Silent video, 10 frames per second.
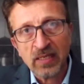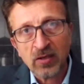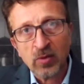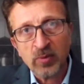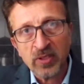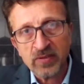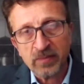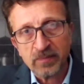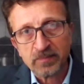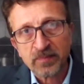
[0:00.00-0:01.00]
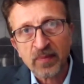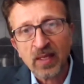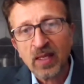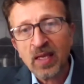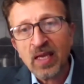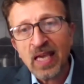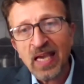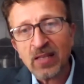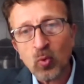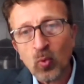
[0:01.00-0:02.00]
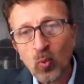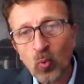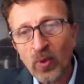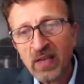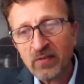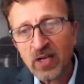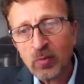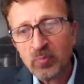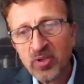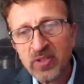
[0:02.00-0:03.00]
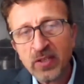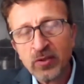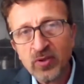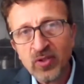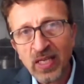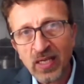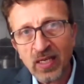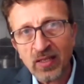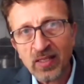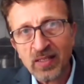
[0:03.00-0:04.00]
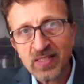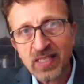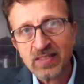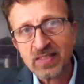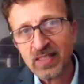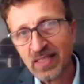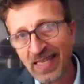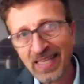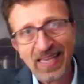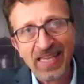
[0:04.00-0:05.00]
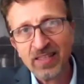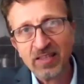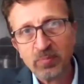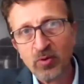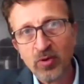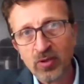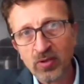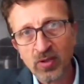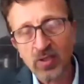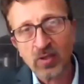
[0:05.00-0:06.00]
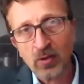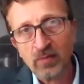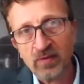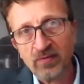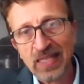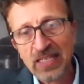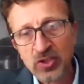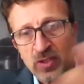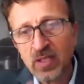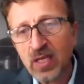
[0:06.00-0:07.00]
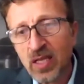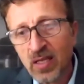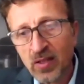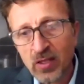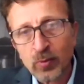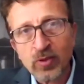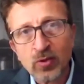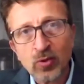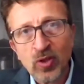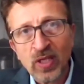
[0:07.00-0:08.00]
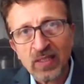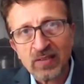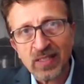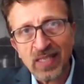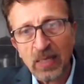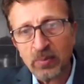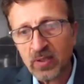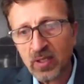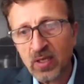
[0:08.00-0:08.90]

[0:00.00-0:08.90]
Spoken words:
and communism. And we have now pretty good data that says at that point of inflection, there were two things that happened.